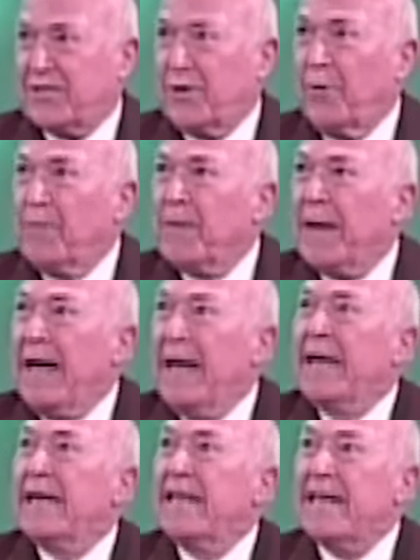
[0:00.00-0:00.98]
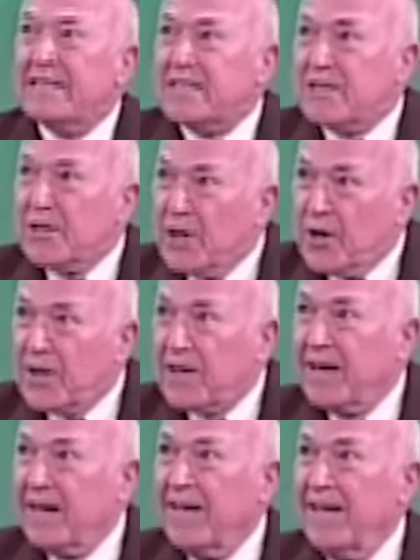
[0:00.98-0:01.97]
So let's
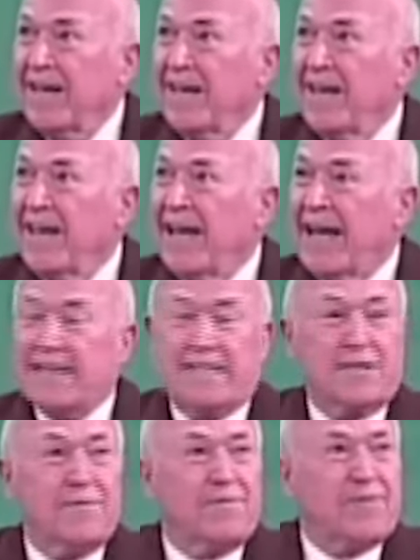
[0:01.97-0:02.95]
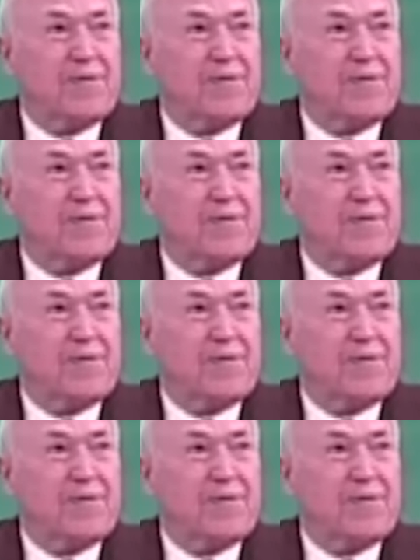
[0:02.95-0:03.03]
look at some